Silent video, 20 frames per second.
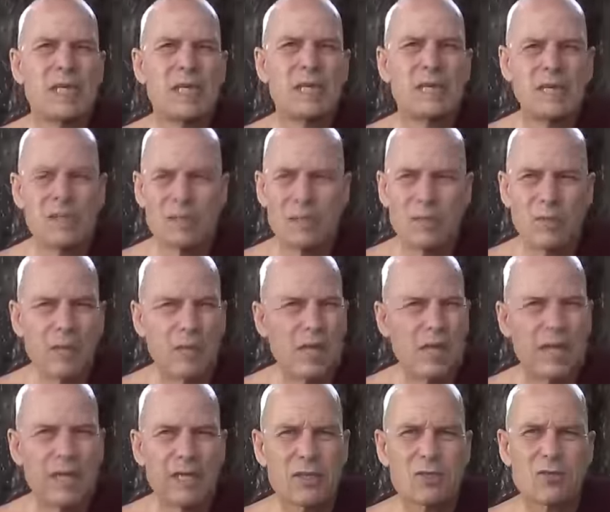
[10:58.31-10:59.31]
There's a,
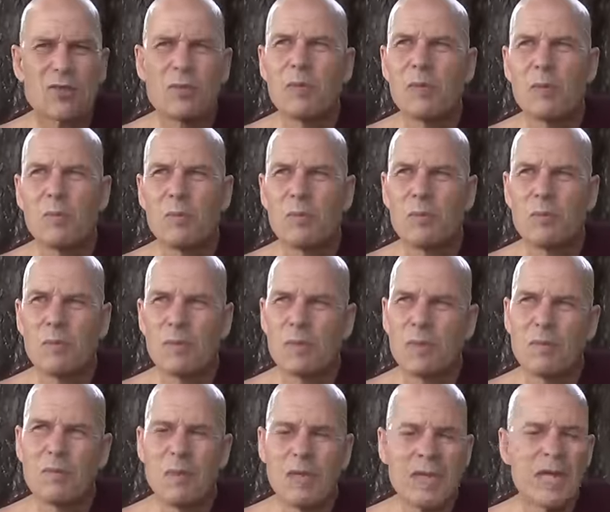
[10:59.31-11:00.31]
extremely
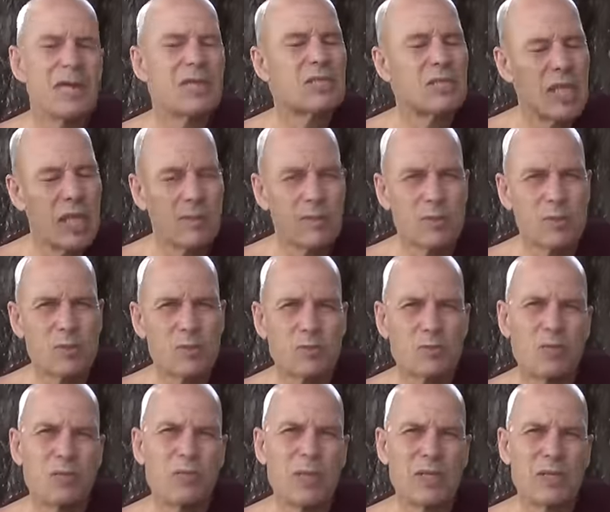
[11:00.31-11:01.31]
many examples
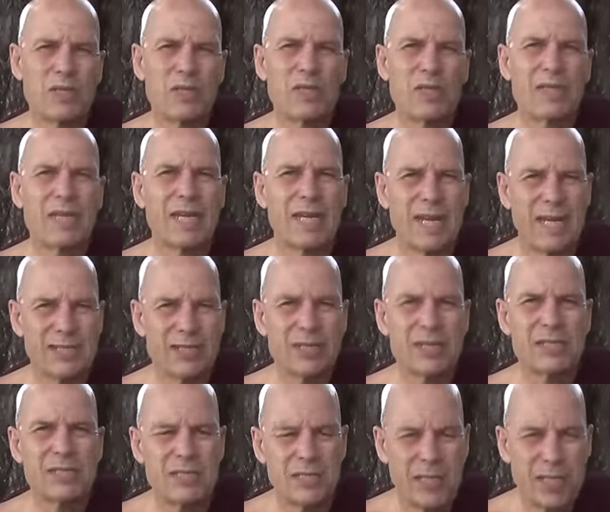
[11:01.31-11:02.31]
mentioned in the
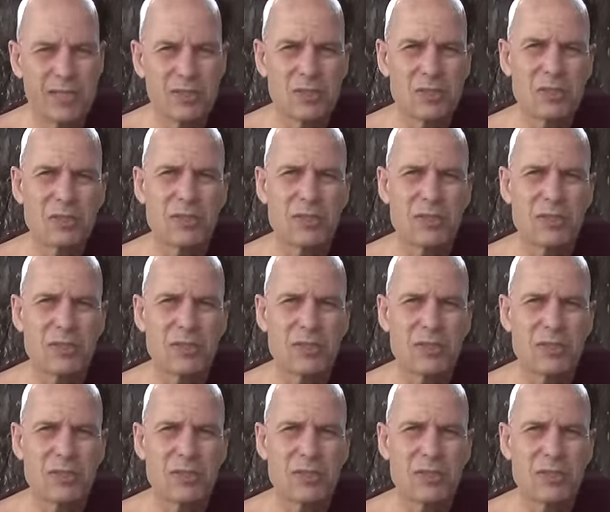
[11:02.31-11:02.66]
classical text